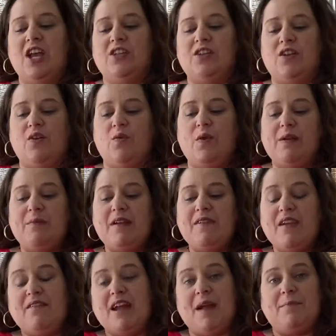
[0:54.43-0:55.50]
So one of my
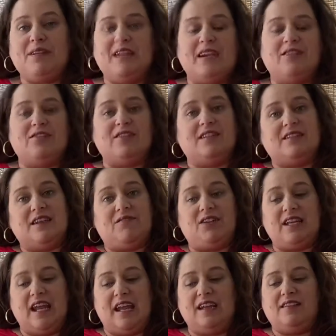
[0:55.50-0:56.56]
favorite appetizers is
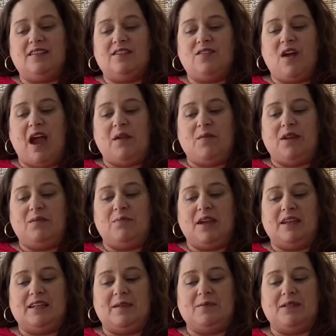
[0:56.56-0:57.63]
deviled eggs, so I went and
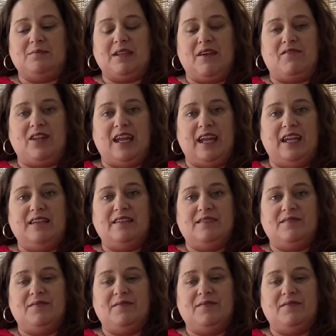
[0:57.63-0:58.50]
picked up some deviled eggs.